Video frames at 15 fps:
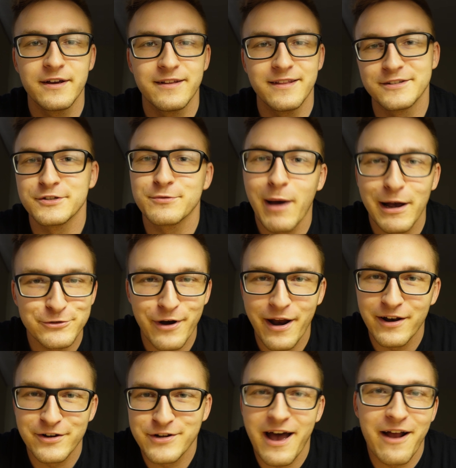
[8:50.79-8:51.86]
This is my
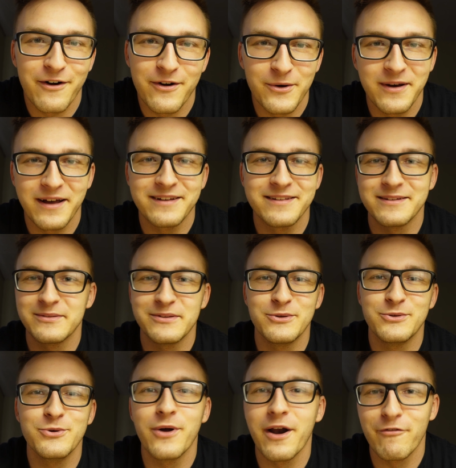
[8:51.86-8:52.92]
strategy. I don't know. You
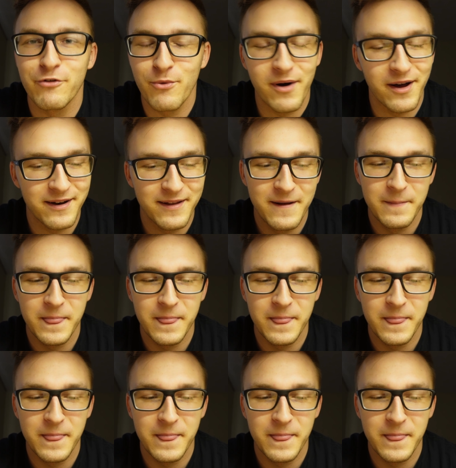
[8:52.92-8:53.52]
do whatever you want.